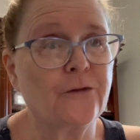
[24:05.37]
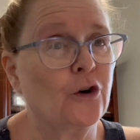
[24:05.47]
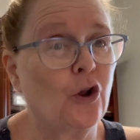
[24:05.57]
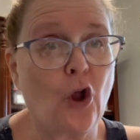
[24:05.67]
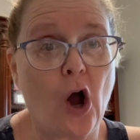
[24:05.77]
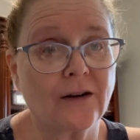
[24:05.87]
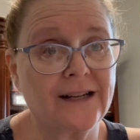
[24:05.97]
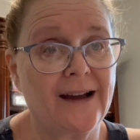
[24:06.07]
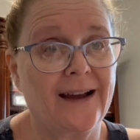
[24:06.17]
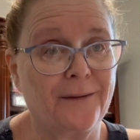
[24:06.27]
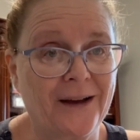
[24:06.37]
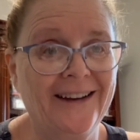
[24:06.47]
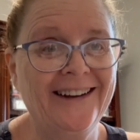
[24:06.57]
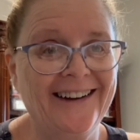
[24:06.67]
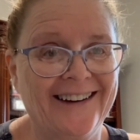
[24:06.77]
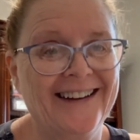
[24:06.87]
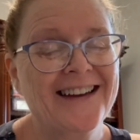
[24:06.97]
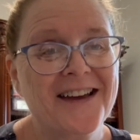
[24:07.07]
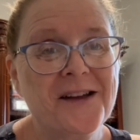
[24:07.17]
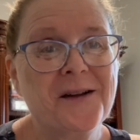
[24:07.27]
for a long time.
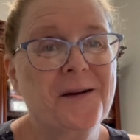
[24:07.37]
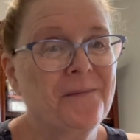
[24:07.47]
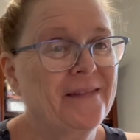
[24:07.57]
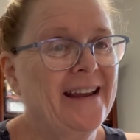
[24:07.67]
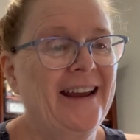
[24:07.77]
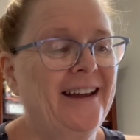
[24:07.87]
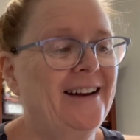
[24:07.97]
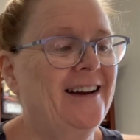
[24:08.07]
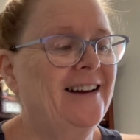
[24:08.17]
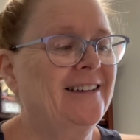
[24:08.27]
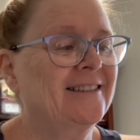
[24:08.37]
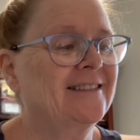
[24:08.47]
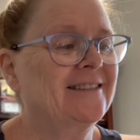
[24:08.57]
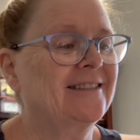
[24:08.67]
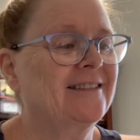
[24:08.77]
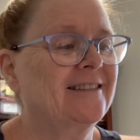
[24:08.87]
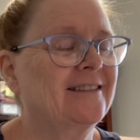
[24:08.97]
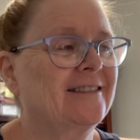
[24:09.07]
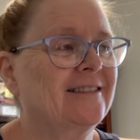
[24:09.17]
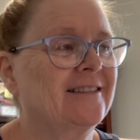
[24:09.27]
And
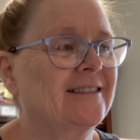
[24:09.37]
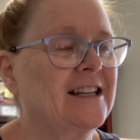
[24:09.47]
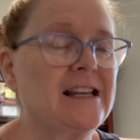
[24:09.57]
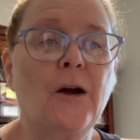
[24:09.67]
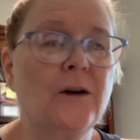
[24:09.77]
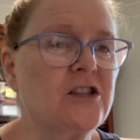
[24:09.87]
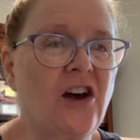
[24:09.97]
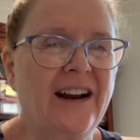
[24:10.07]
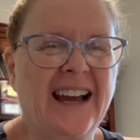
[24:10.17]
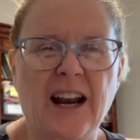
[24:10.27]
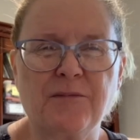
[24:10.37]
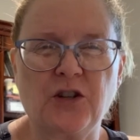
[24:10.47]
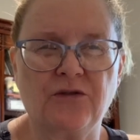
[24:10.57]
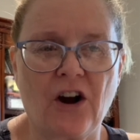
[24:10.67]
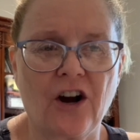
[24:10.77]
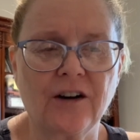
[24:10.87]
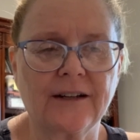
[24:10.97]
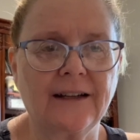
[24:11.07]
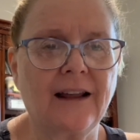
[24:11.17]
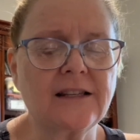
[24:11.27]
because I always thought I got them too
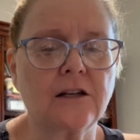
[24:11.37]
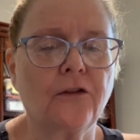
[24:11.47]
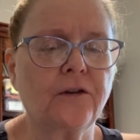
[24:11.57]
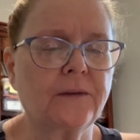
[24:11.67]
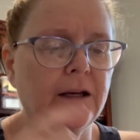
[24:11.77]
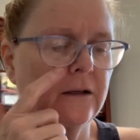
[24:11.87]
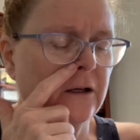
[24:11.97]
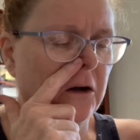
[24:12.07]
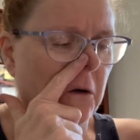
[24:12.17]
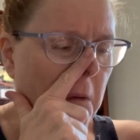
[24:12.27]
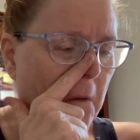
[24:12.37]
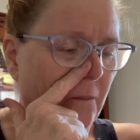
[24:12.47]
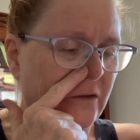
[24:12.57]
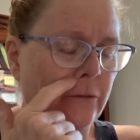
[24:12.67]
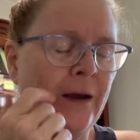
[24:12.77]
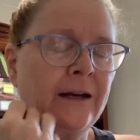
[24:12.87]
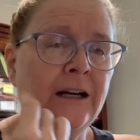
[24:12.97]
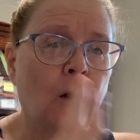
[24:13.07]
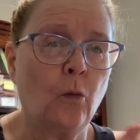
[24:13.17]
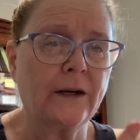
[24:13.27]
dark. And that's another thing, you know,
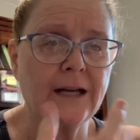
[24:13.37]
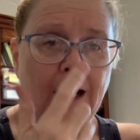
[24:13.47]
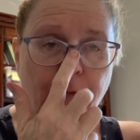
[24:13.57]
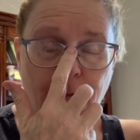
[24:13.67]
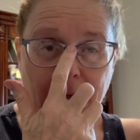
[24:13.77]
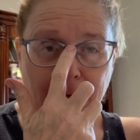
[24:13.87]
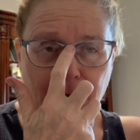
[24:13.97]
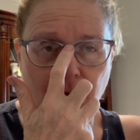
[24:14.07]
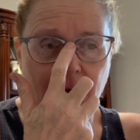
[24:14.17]
depending on what type of baby you